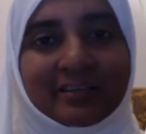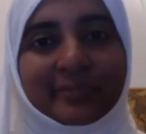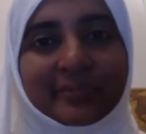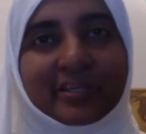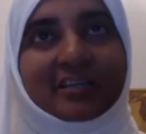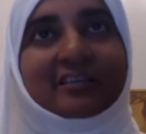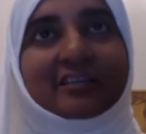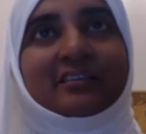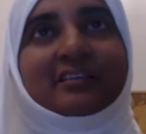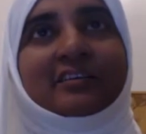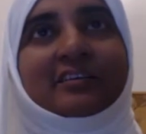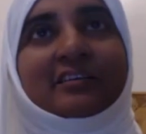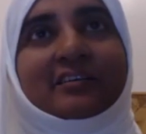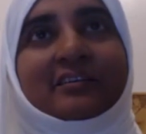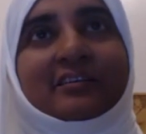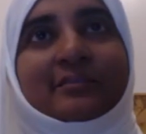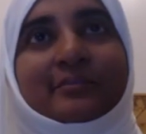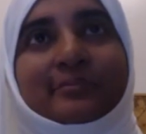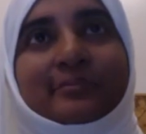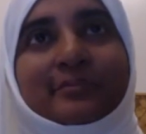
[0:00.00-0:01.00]
May
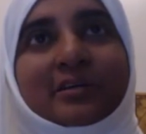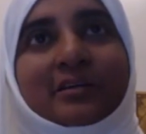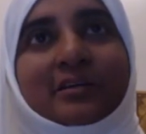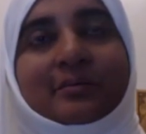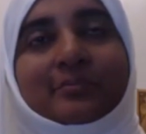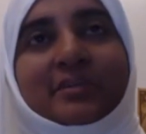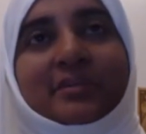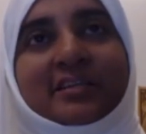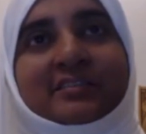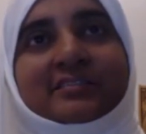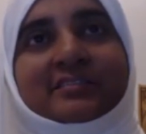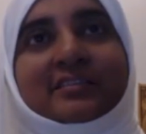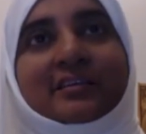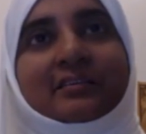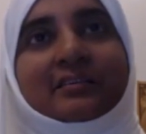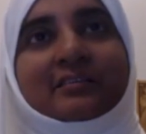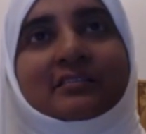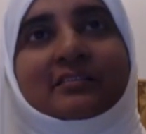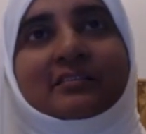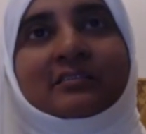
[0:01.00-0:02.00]
Allah bless
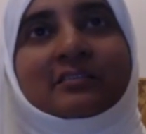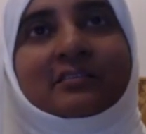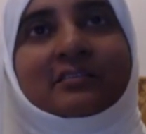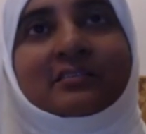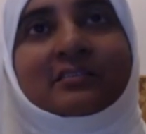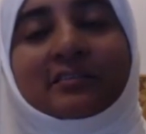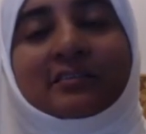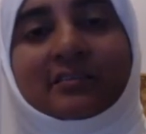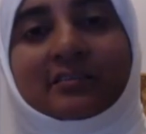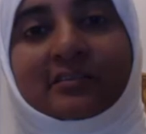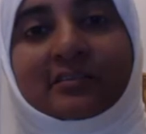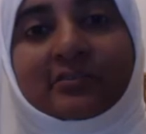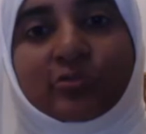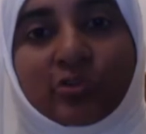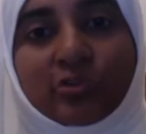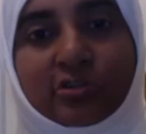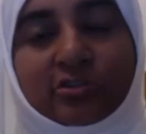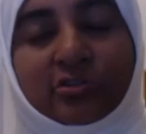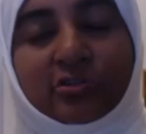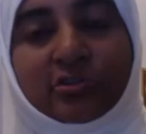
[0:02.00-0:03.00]
and
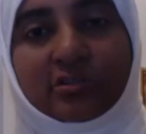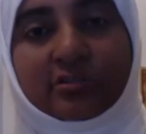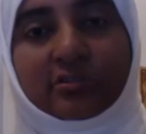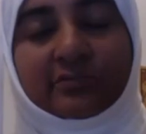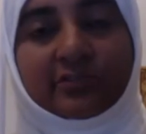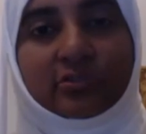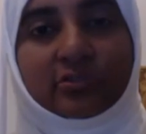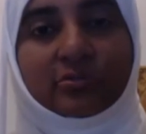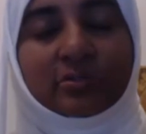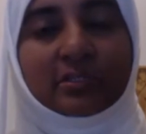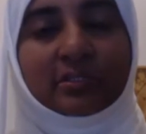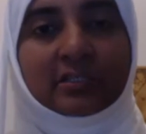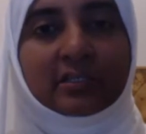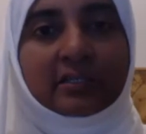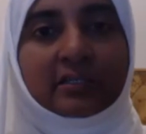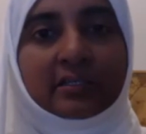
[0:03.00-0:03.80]
reward all of you